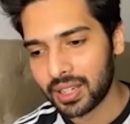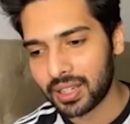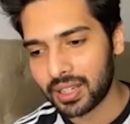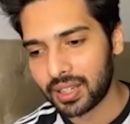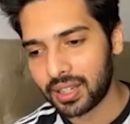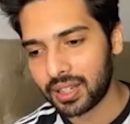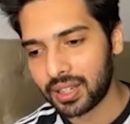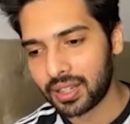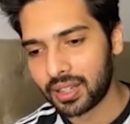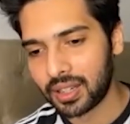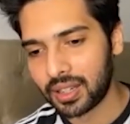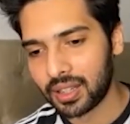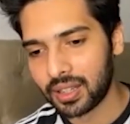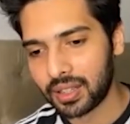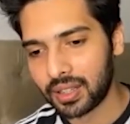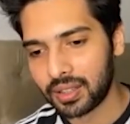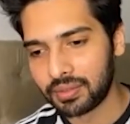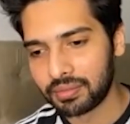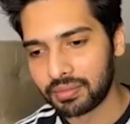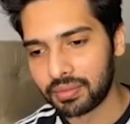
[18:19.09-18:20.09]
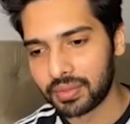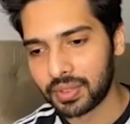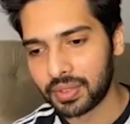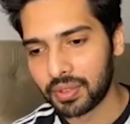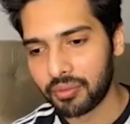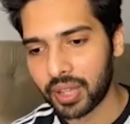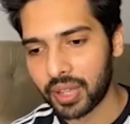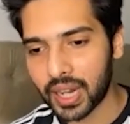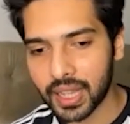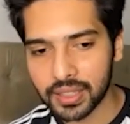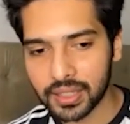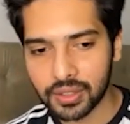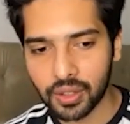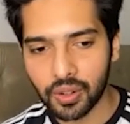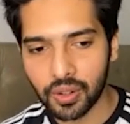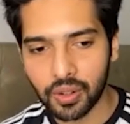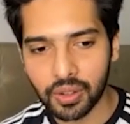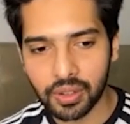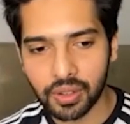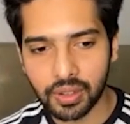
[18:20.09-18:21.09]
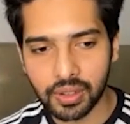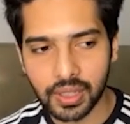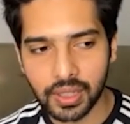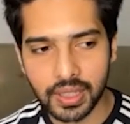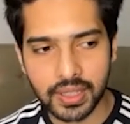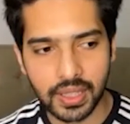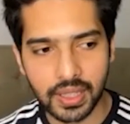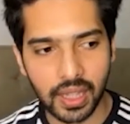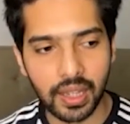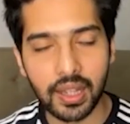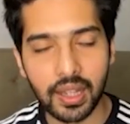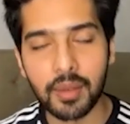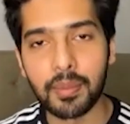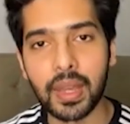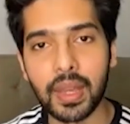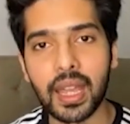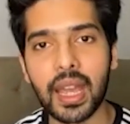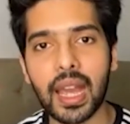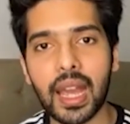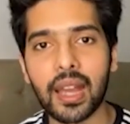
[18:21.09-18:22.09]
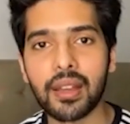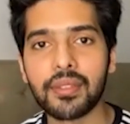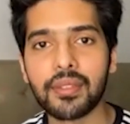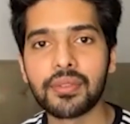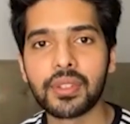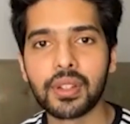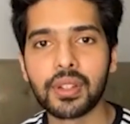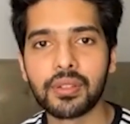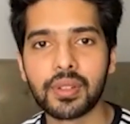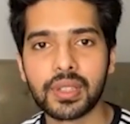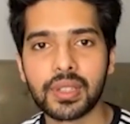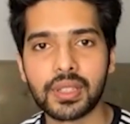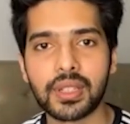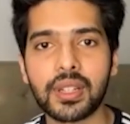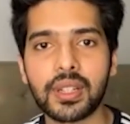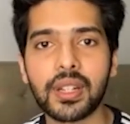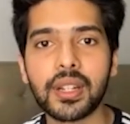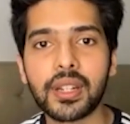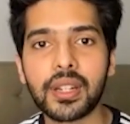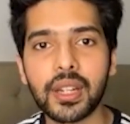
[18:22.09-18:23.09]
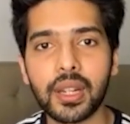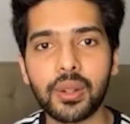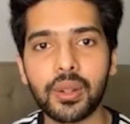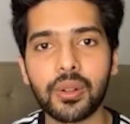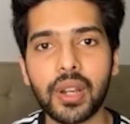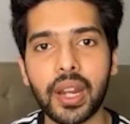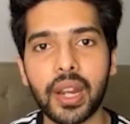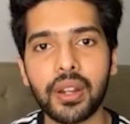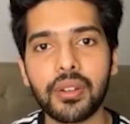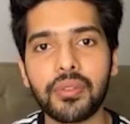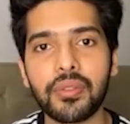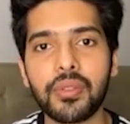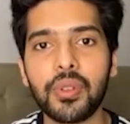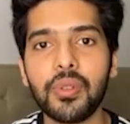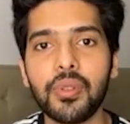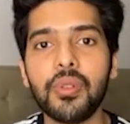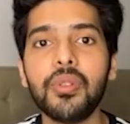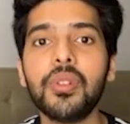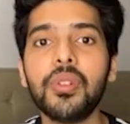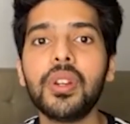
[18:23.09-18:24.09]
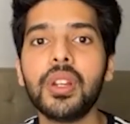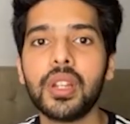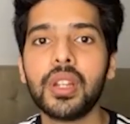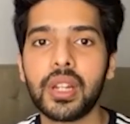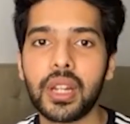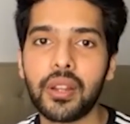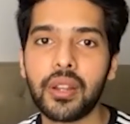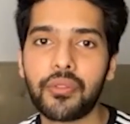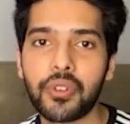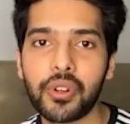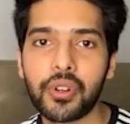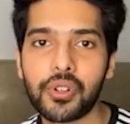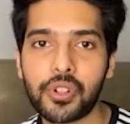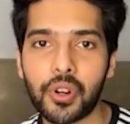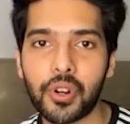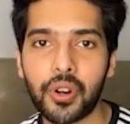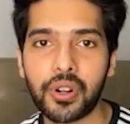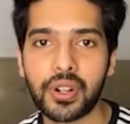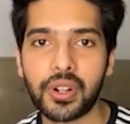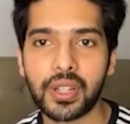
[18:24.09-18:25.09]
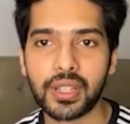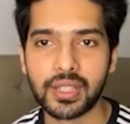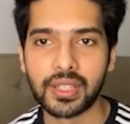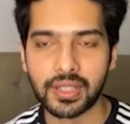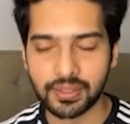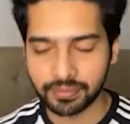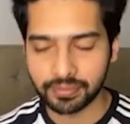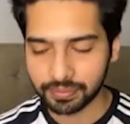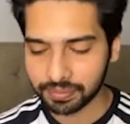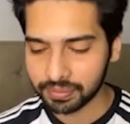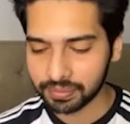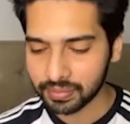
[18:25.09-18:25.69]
Uh, whereas you know the singer may have the versatility to kind of do different genres